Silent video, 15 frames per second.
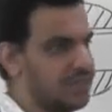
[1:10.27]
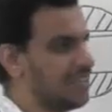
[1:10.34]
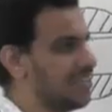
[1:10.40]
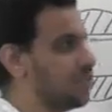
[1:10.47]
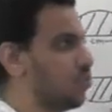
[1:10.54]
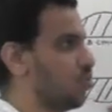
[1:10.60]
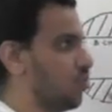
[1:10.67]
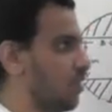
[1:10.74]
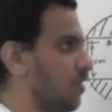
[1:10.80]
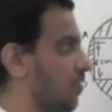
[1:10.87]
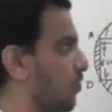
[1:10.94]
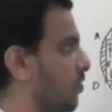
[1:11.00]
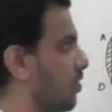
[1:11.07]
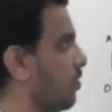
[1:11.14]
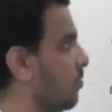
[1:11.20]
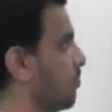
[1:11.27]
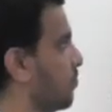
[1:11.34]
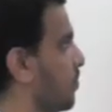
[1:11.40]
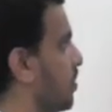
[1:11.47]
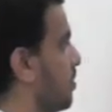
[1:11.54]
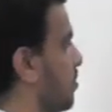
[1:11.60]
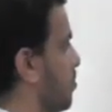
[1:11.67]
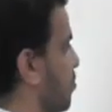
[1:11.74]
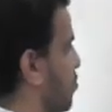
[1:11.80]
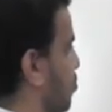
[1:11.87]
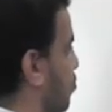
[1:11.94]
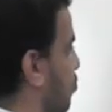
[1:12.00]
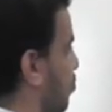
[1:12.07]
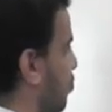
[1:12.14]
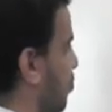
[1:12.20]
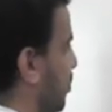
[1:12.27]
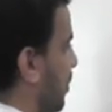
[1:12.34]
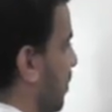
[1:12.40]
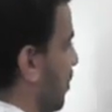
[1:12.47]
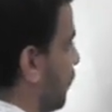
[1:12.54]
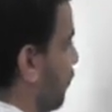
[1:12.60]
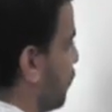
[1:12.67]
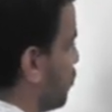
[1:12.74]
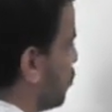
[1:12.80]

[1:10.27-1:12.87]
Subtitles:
It is not given, so if we